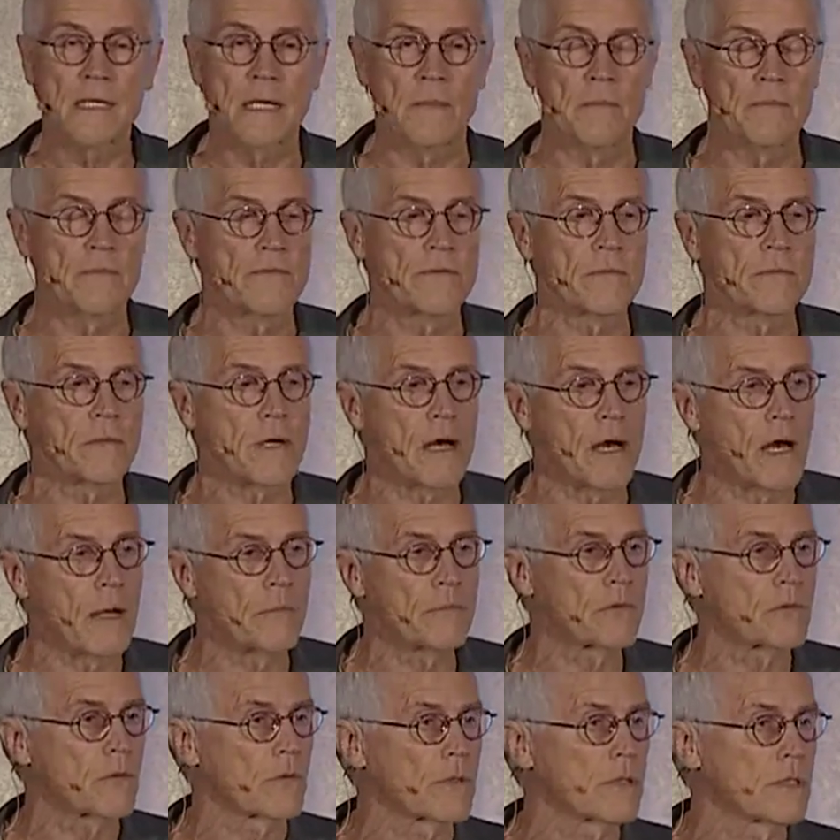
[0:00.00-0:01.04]
come from
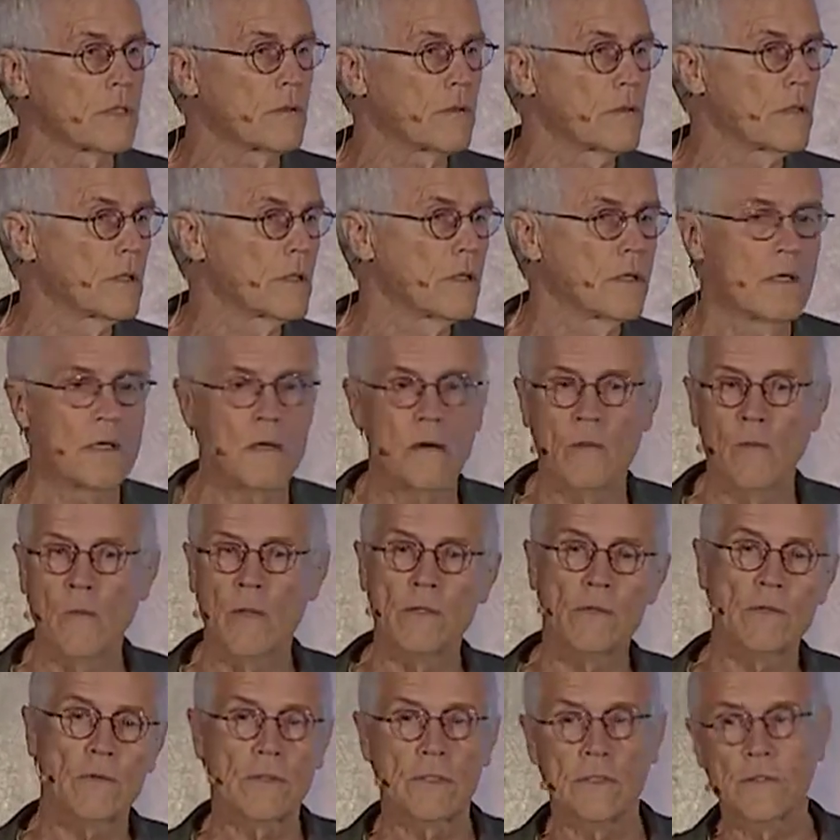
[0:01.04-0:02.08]
COP
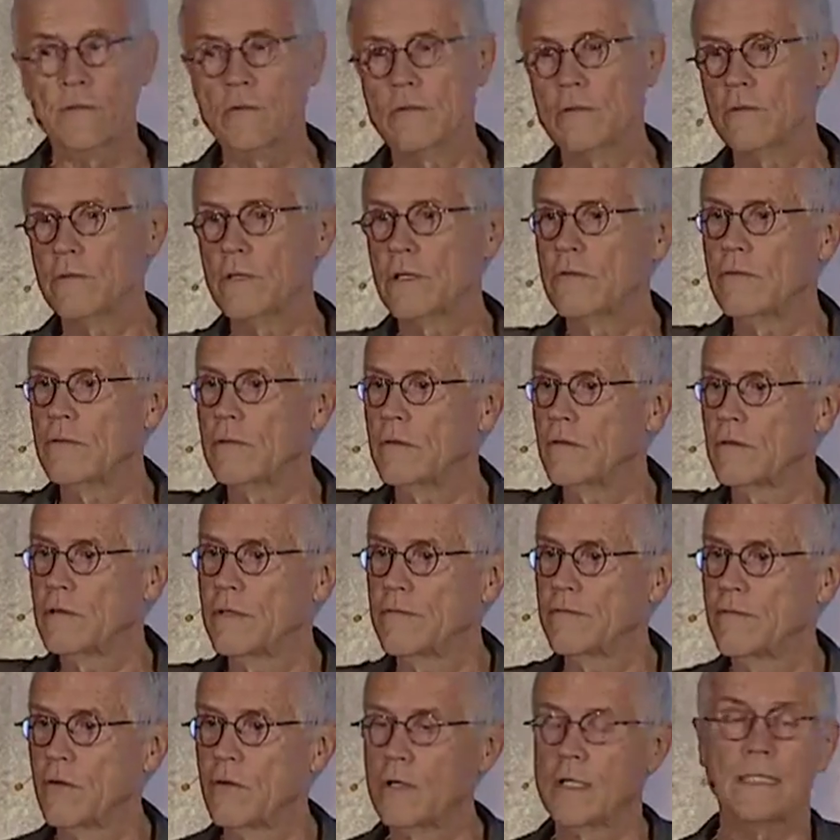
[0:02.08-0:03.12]
21, 22, 23,
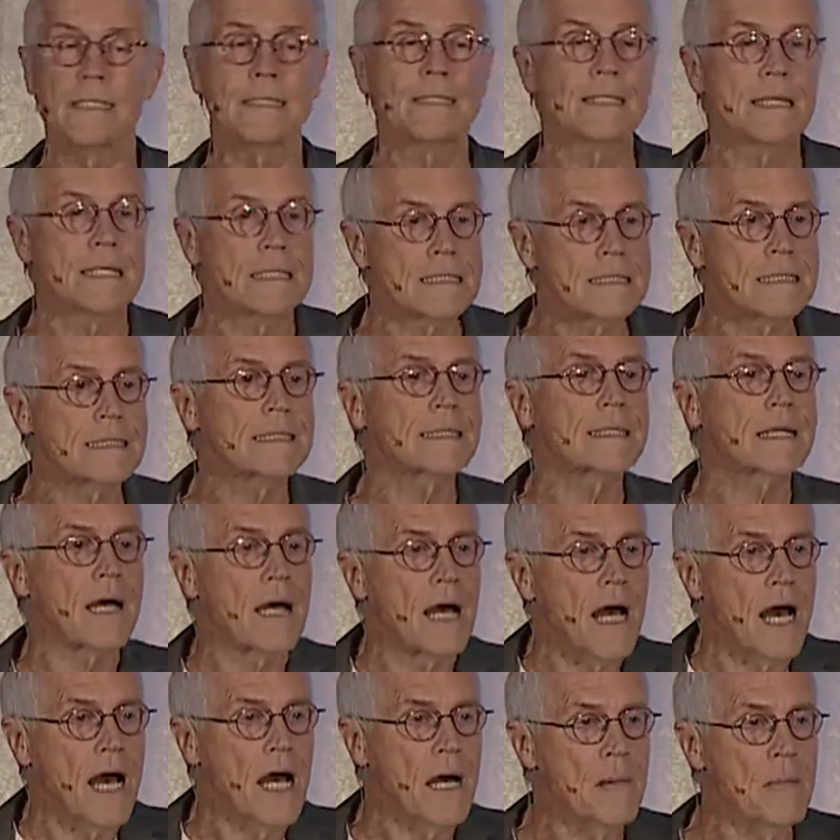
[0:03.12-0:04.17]
24. It doesn't
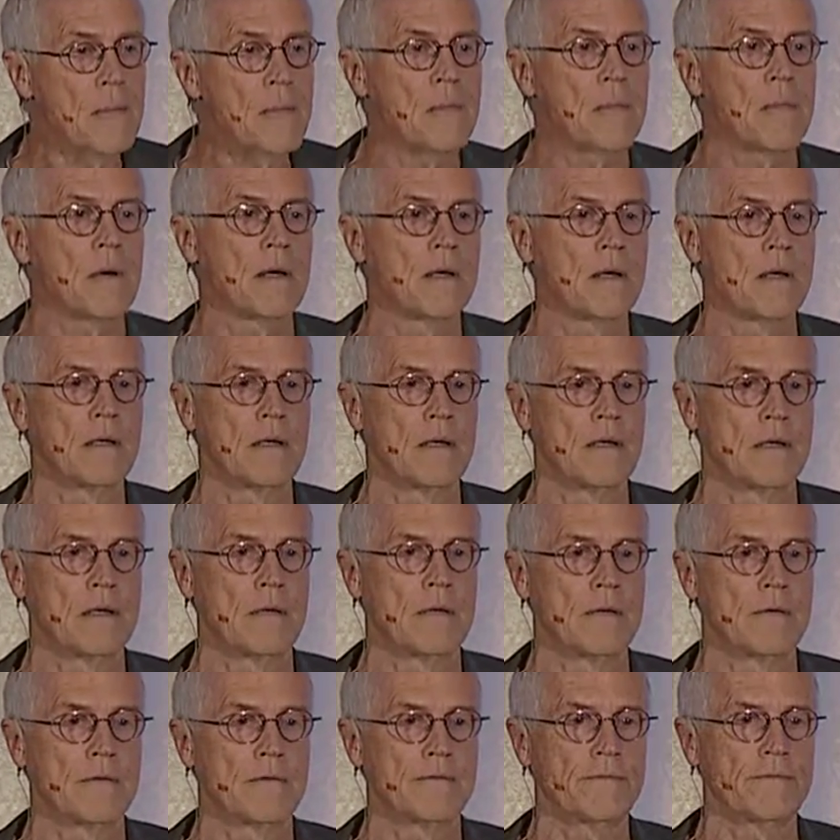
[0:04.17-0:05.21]
come
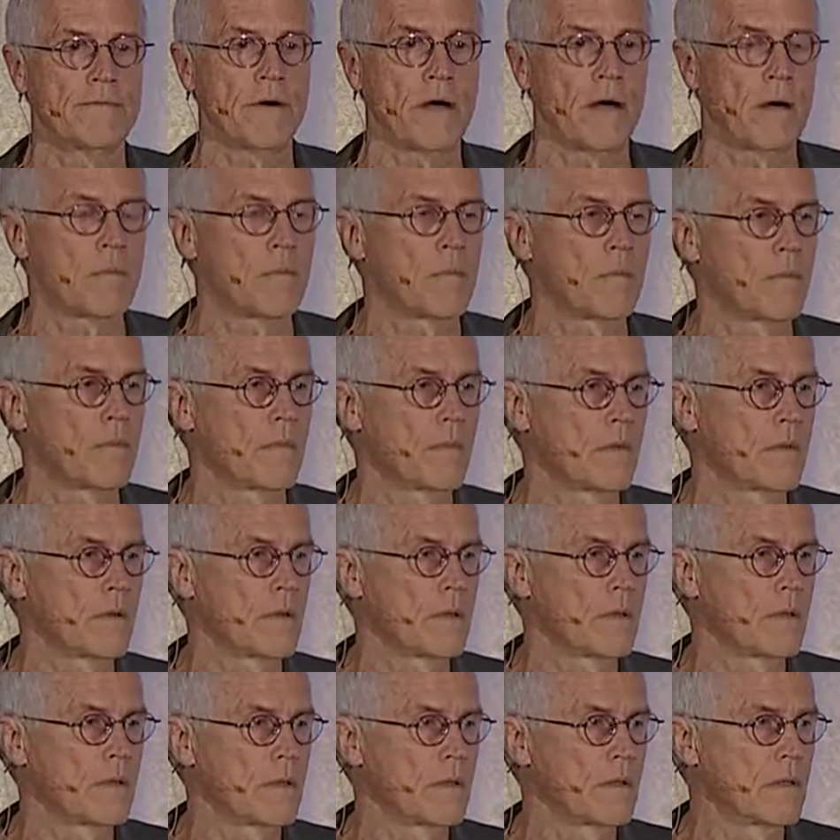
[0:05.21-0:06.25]
from
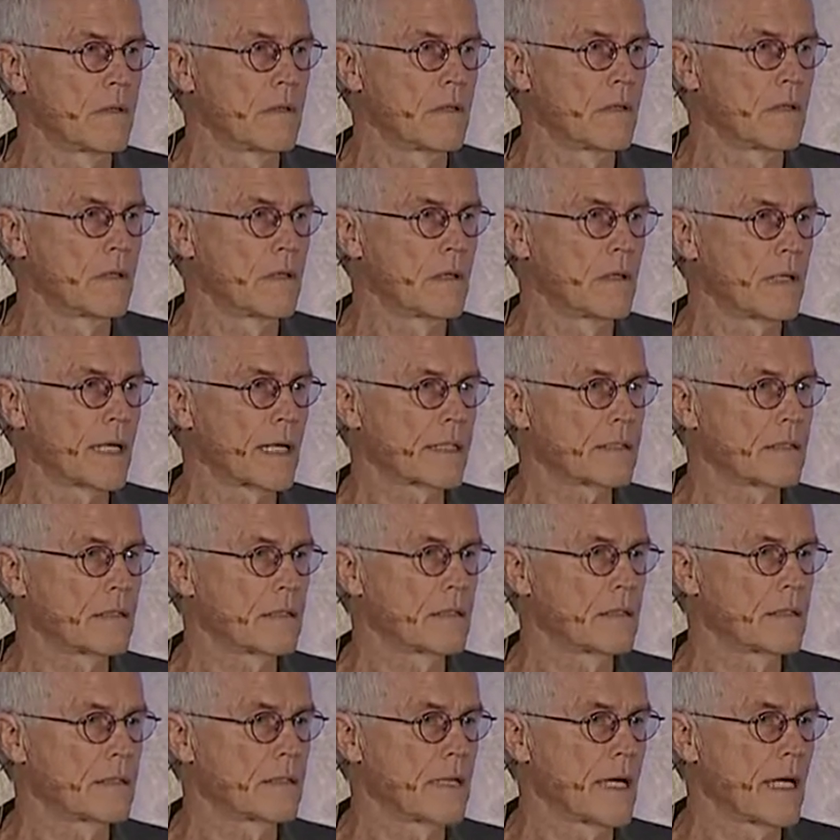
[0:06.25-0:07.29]

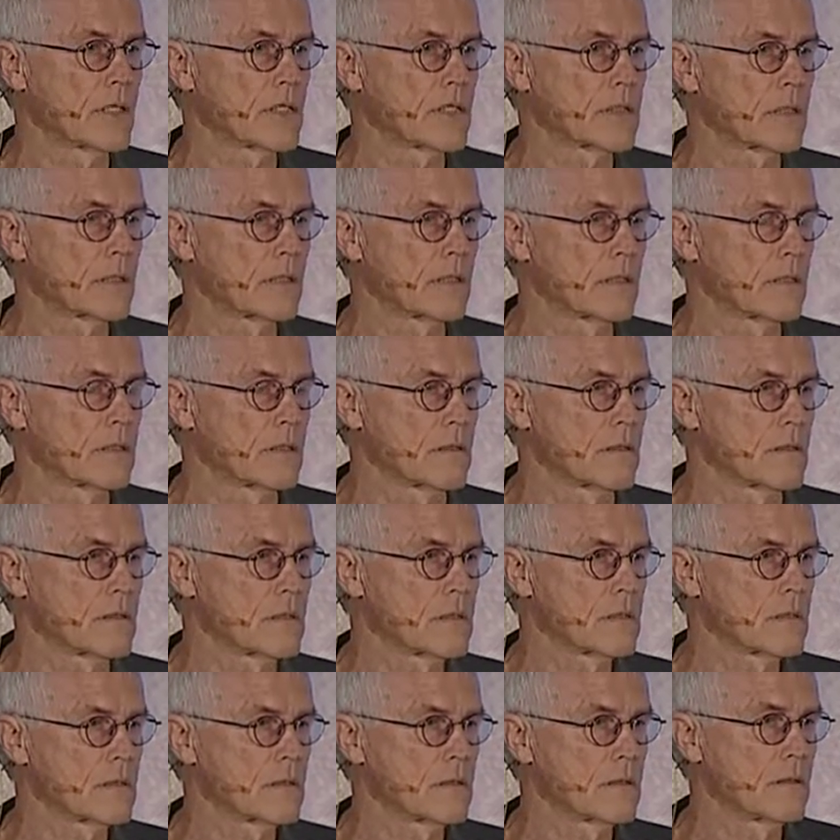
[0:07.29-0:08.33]
elected national
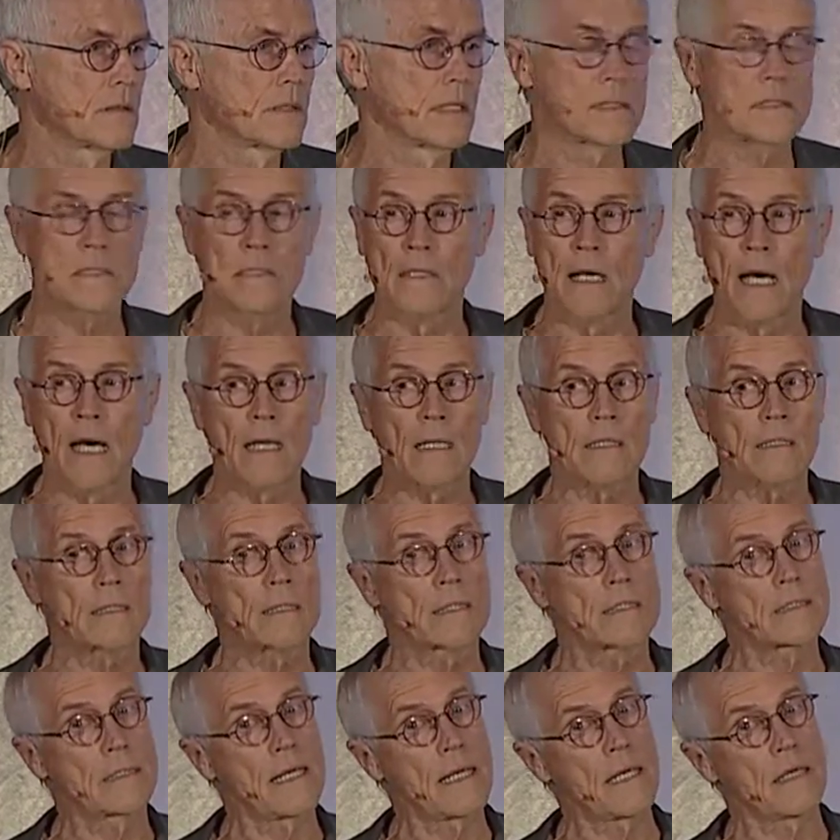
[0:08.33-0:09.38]
leaders. And that's not
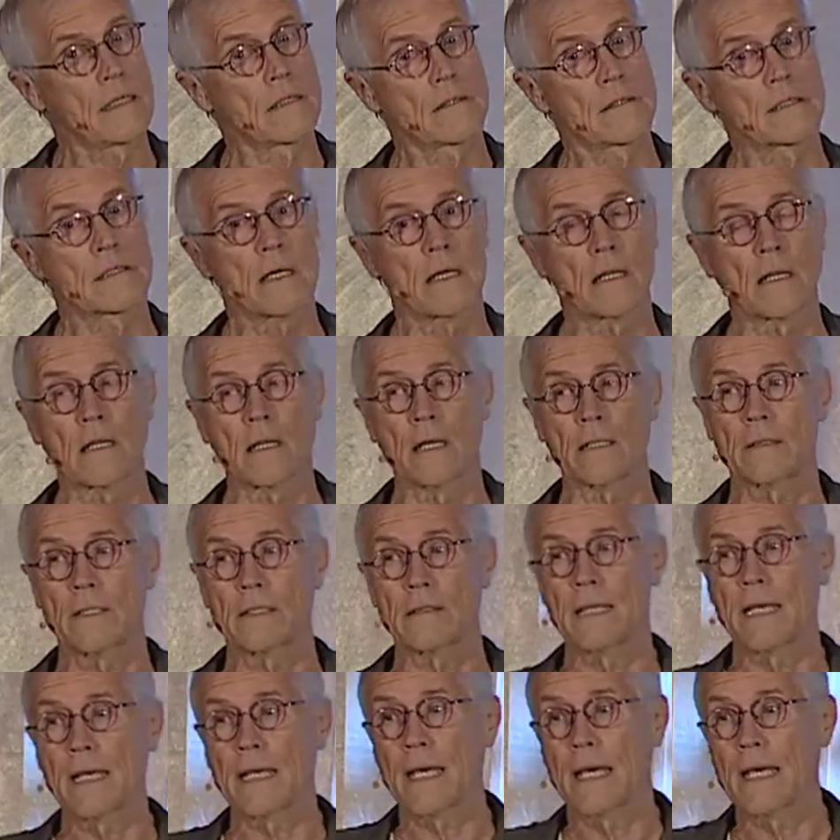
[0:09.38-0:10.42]
to say there's not a lot
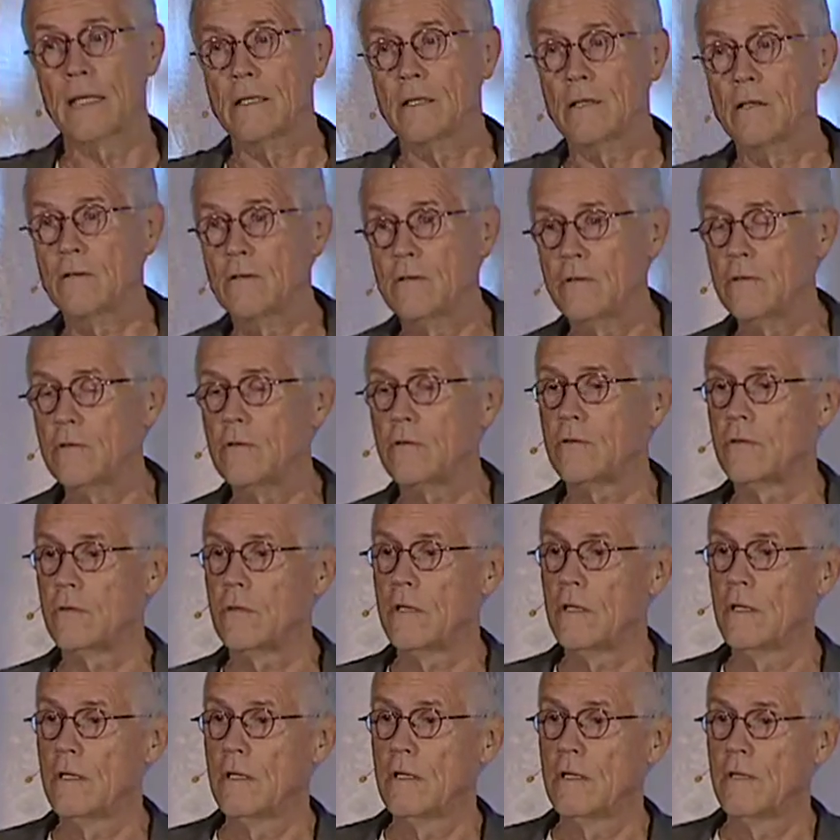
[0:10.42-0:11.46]
that they can do
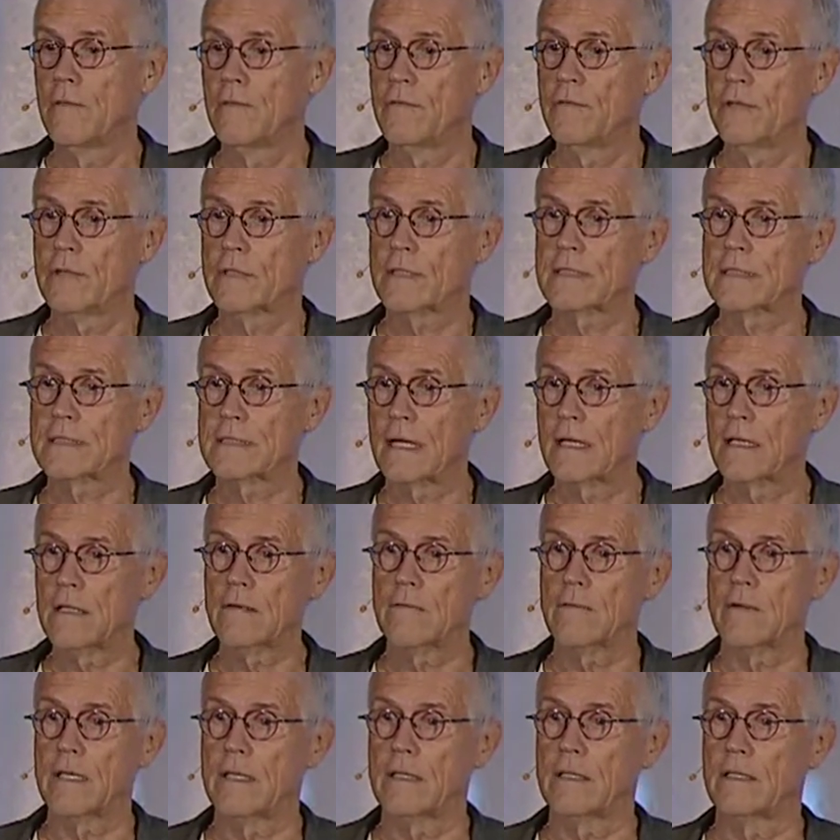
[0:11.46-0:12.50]
to
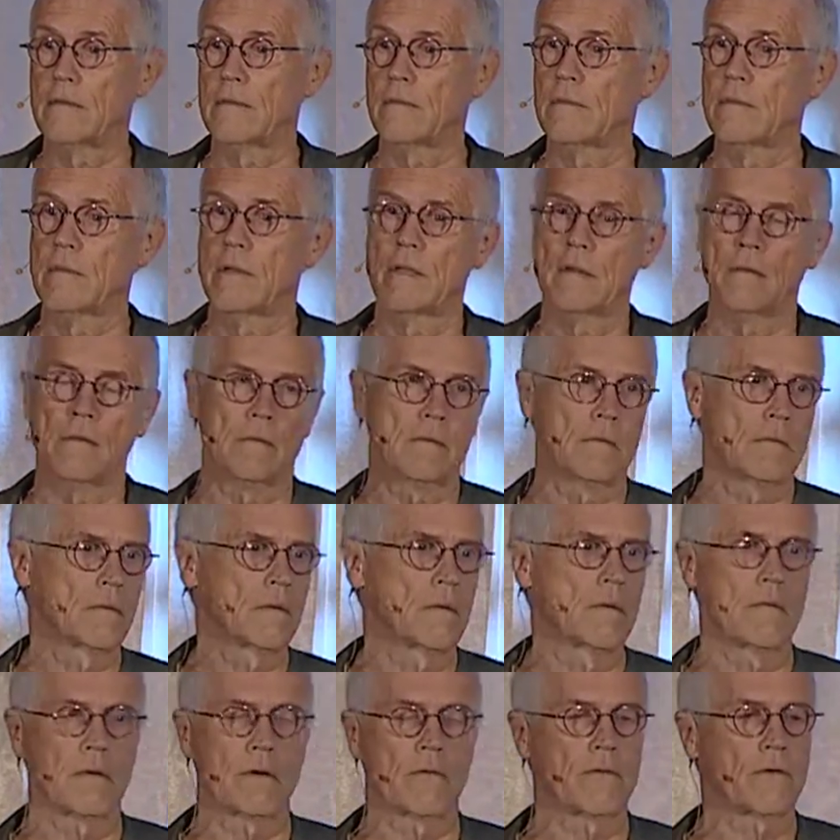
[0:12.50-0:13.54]
accelerate, and, and
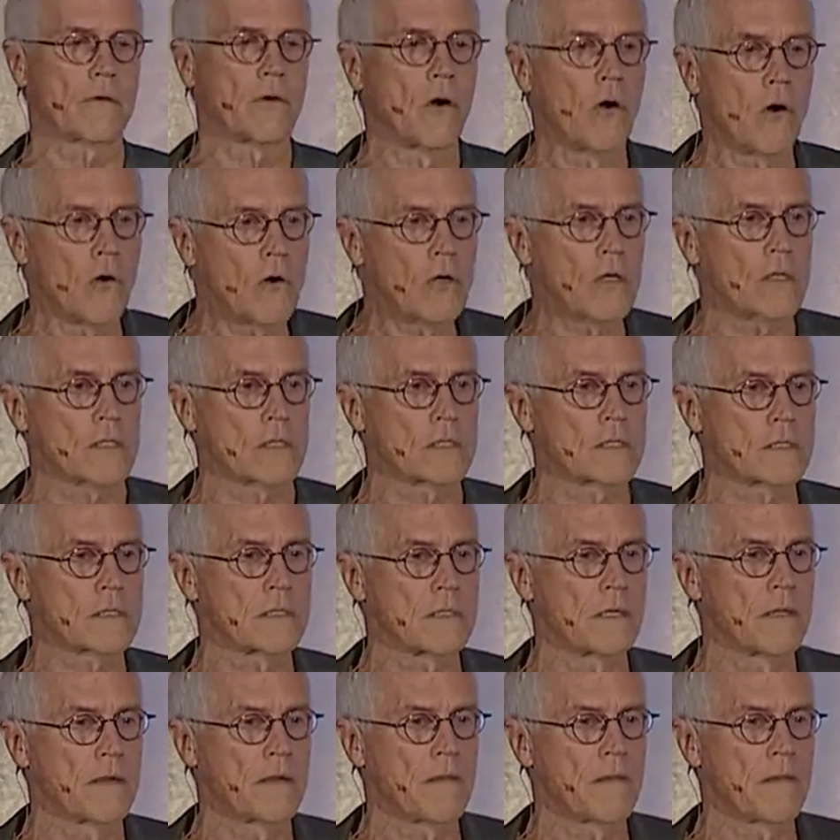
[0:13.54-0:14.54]
of course,